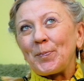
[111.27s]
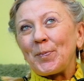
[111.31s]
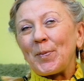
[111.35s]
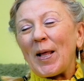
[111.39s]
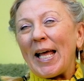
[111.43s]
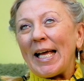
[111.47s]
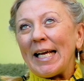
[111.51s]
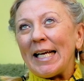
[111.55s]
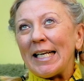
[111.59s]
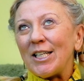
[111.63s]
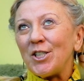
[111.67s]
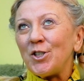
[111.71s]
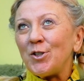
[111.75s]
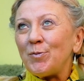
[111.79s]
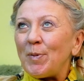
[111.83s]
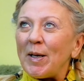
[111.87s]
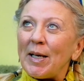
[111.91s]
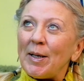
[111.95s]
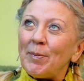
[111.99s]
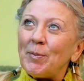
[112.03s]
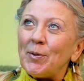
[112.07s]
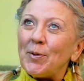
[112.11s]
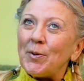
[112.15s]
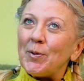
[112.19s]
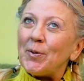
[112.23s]
English
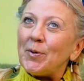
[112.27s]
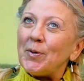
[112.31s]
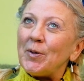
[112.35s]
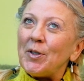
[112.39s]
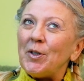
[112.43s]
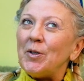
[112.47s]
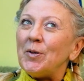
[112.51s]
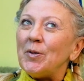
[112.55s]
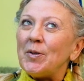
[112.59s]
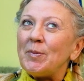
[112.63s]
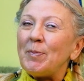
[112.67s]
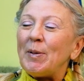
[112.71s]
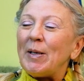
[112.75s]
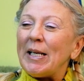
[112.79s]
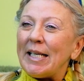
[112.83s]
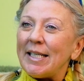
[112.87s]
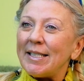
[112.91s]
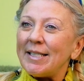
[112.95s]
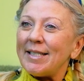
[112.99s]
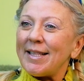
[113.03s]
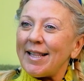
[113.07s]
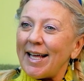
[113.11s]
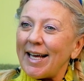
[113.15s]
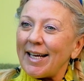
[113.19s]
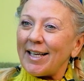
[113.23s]
people use please
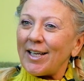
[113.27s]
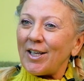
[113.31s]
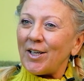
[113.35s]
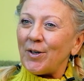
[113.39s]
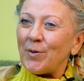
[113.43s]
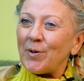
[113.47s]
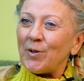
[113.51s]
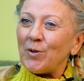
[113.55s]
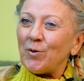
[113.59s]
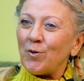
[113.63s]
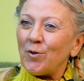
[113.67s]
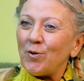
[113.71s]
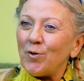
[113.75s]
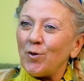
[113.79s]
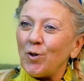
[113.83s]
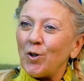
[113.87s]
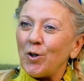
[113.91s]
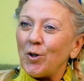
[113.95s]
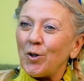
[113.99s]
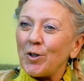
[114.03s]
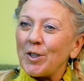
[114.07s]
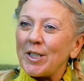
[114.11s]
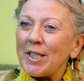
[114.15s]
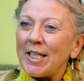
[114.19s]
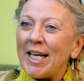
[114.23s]
and thank you an awful
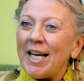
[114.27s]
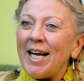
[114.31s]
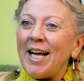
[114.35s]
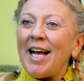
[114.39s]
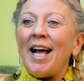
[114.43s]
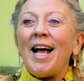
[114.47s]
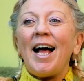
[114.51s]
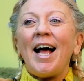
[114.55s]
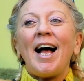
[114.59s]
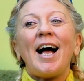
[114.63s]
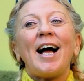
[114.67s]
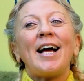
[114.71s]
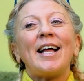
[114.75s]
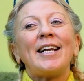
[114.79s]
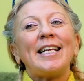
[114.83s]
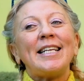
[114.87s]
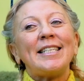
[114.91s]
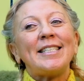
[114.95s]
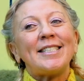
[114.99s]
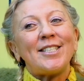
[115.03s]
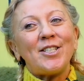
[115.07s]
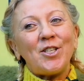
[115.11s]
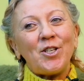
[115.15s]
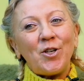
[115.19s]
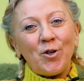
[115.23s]
lot, and
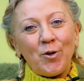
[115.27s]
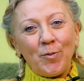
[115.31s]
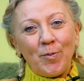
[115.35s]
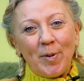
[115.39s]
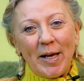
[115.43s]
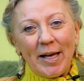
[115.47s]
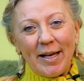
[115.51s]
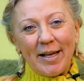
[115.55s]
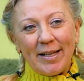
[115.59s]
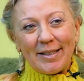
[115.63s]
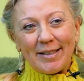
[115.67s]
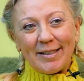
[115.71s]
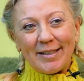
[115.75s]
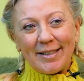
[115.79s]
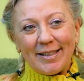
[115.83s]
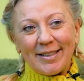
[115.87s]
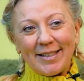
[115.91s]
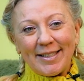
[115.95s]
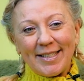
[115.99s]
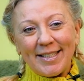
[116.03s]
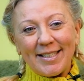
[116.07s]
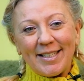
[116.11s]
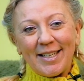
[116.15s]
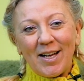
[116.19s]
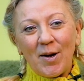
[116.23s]
Eastern
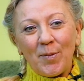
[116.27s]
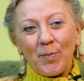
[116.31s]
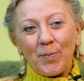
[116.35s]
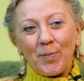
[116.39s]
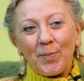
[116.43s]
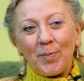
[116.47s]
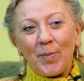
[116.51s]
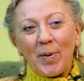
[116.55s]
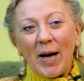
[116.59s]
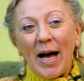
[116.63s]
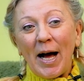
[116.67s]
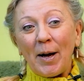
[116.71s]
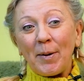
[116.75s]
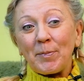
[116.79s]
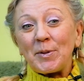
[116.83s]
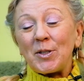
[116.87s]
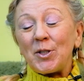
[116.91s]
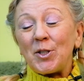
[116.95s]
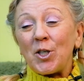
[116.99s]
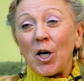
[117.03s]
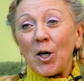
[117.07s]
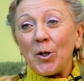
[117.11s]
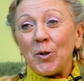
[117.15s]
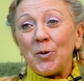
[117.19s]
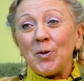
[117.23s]
Europeans perhaps
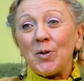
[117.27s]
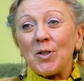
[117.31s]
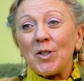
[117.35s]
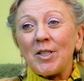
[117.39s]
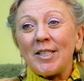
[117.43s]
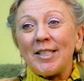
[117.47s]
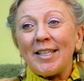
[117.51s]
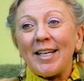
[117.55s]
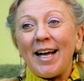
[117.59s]
don't.